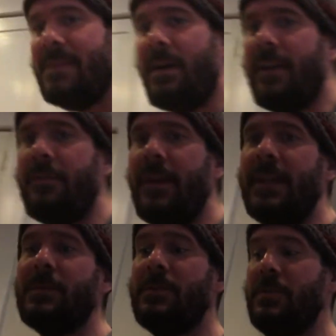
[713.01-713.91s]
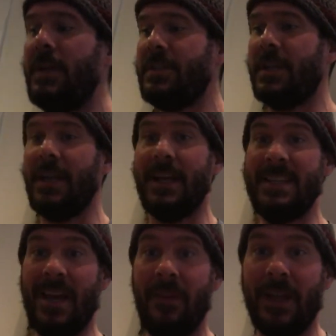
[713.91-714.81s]
my face, but you guys are going to get
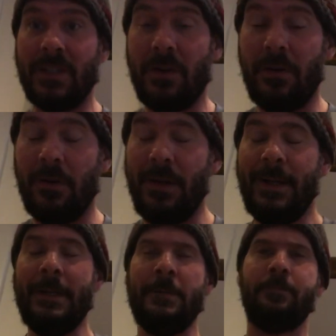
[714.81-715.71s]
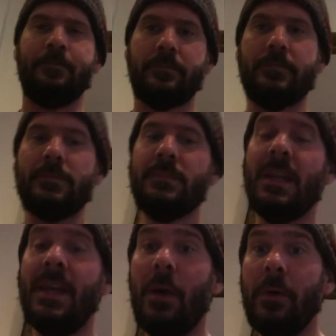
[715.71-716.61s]
down like a turtle.
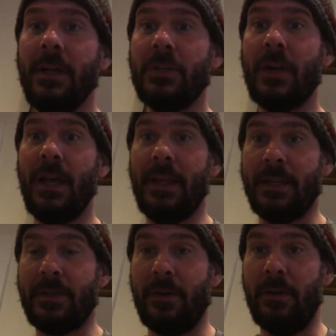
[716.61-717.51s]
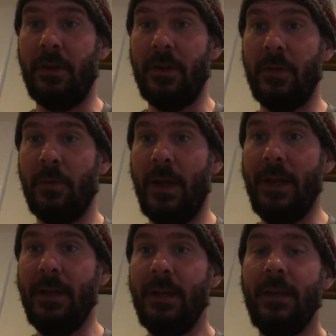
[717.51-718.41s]
And now we're going to try it like a turtle. Are you
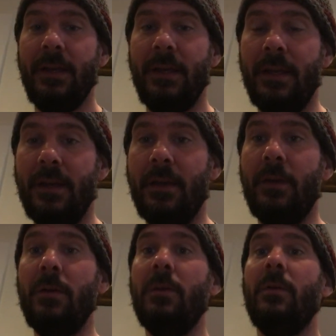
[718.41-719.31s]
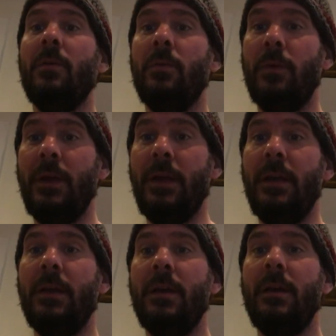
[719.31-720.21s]
ready? Here we